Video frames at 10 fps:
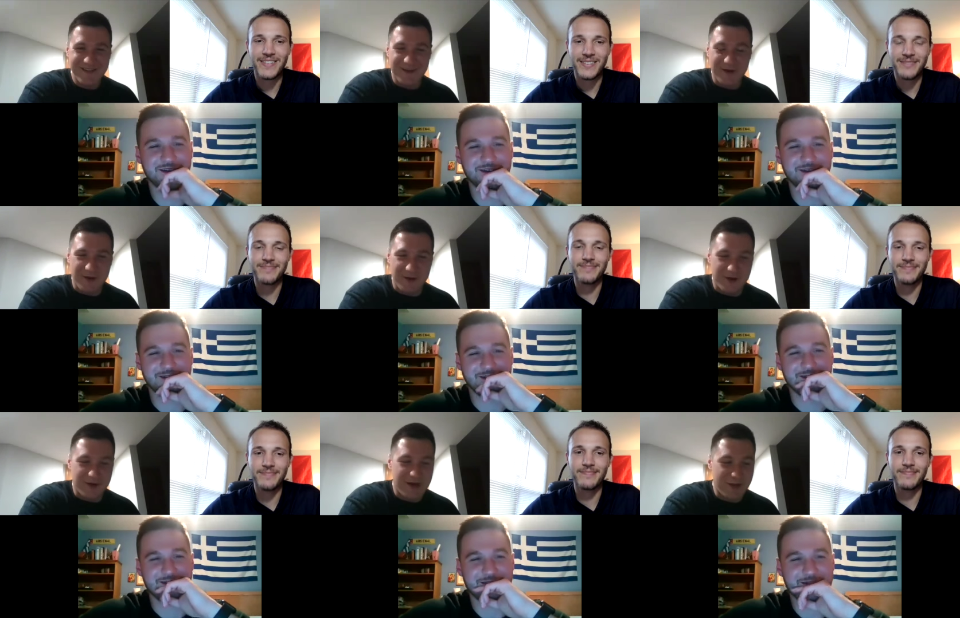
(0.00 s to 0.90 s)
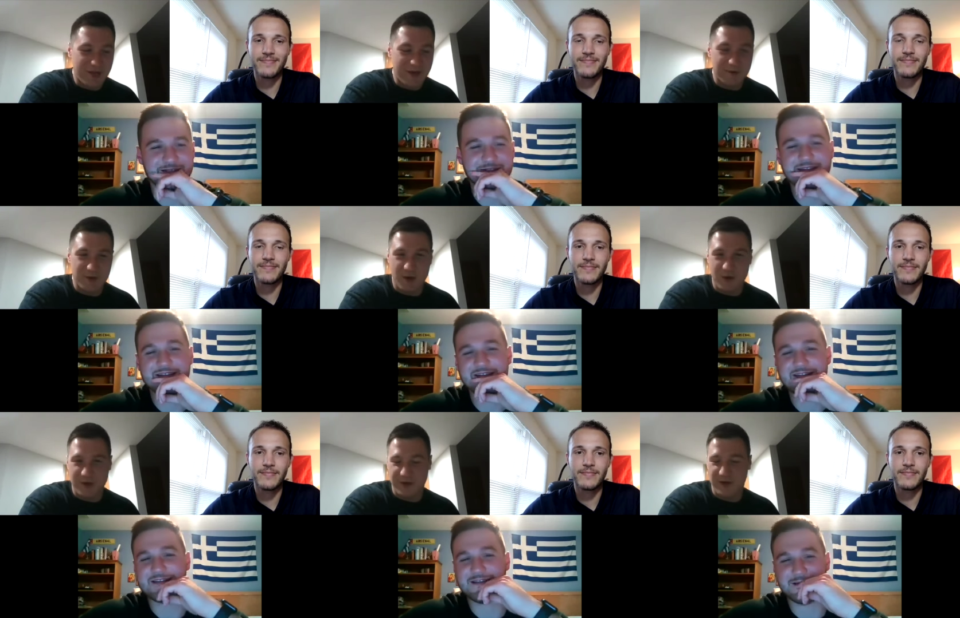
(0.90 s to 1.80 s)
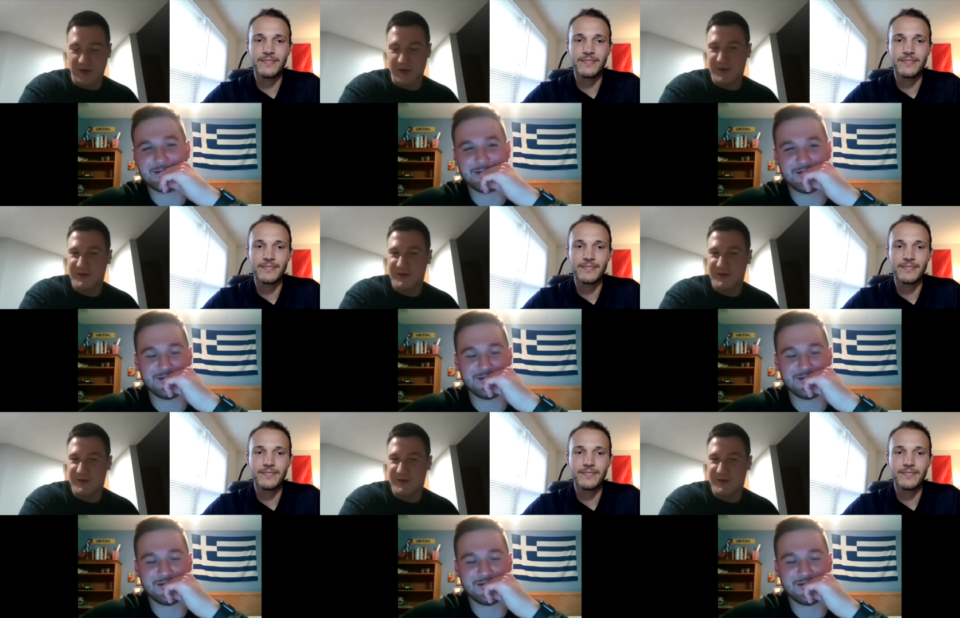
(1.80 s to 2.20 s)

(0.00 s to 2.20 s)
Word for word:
Speaker 1: Uh, I think I'm gonna go with Italy.